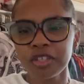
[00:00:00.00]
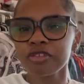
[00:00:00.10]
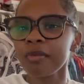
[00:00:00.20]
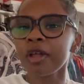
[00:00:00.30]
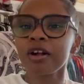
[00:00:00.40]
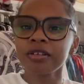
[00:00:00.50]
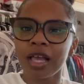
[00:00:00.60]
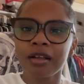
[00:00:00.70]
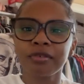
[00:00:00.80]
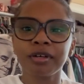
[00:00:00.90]
So I'm like,
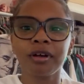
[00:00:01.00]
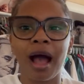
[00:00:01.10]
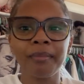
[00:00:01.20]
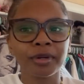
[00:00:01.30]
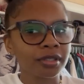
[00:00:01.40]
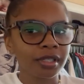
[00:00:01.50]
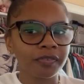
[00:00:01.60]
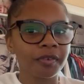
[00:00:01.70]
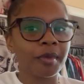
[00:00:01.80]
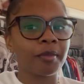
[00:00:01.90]
okay, well, I'm early
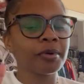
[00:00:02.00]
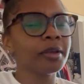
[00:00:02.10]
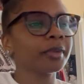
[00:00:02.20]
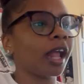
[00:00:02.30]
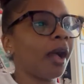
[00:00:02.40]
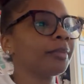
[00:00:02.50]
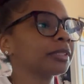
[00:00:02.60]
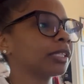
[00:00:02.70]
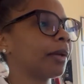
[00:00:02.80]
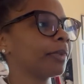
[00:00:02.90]
for my appointment. I'm going
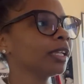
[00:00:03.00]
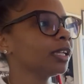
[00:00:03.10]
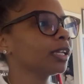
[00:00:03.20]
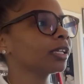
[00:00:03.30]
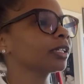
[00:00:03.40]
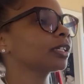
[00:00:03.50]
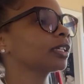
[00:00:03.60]
to stop in there